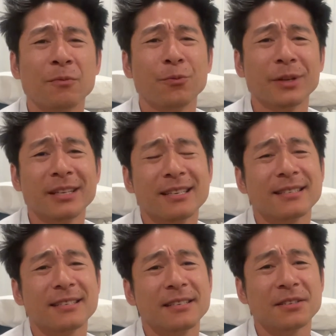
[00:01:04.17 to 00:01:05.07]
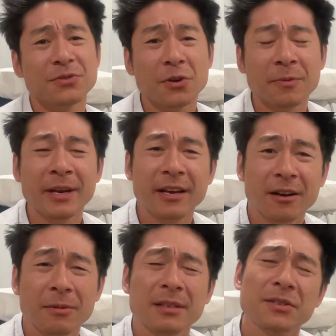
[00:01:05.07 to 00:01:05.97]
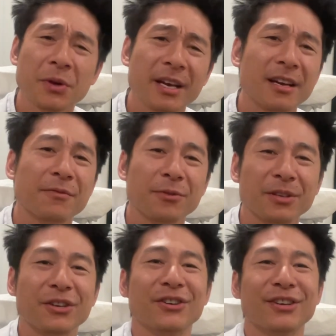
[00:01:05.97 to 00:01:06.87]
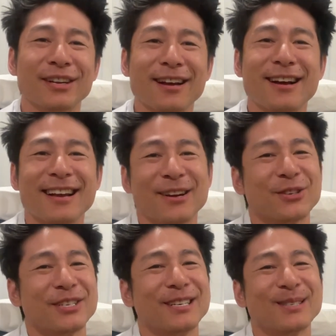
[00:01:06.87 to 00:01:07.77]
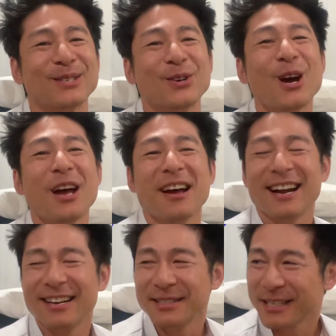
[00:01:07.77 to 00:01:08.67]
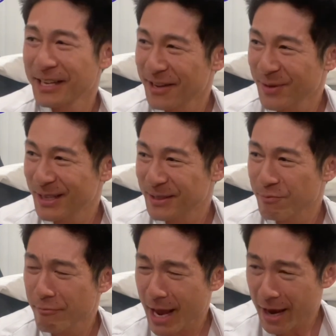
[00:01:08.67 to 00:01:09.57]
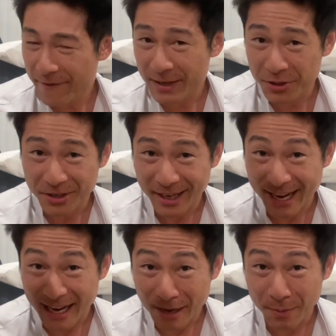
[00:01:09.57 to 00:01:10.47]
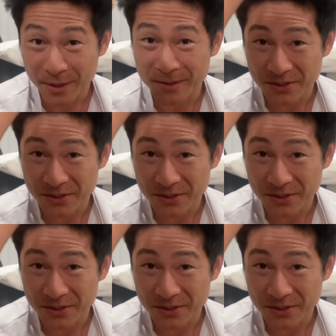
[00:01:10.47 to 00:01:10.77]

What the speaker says: Really, it's gonna destroy my hair, but it's okay. I have really good hair gel. So Erin's gonna give me this Meg Venture cap. It's